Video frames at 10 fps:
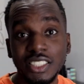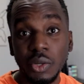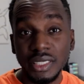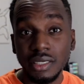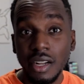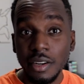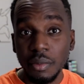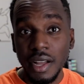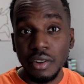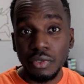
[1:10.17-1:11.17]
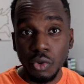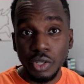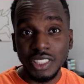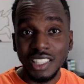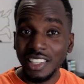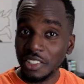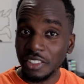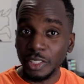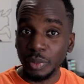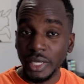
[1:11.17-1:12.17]
So I started by, of course, clearing
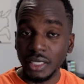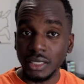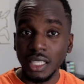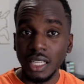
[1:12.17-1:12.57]
the space.